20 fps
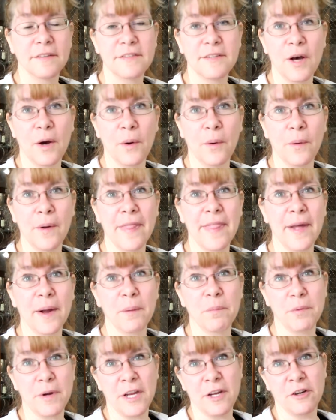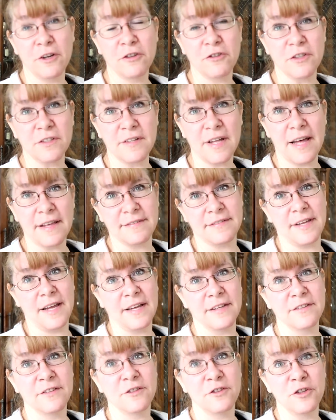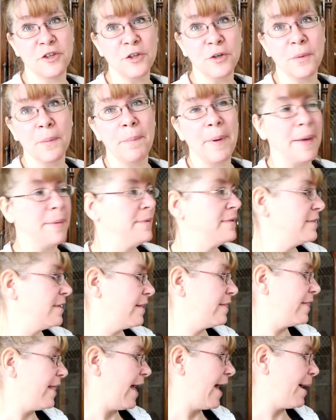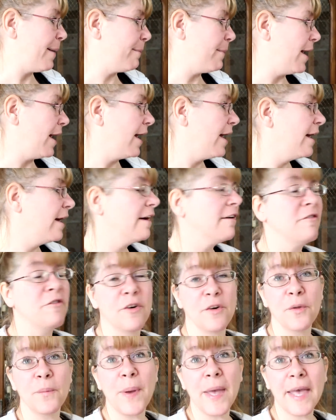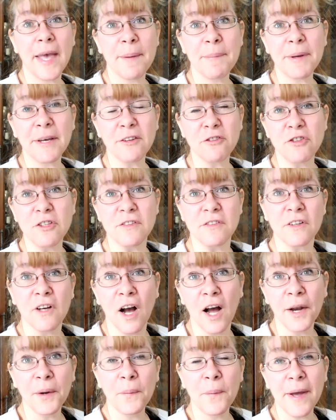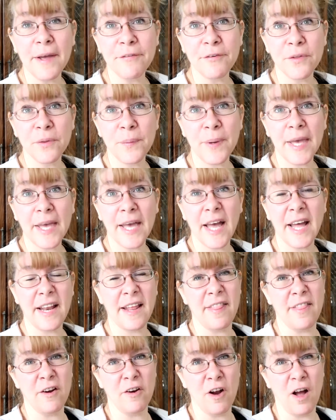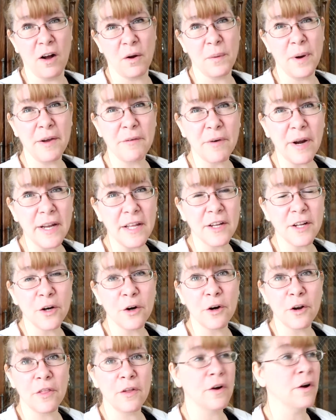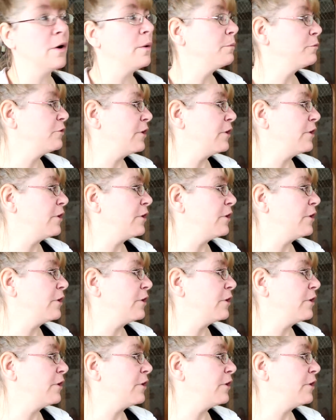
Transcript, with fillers: so their breeder just asked us to babysit them for the weekend because she's gone away for the weekend and they're not quite ready to go to their home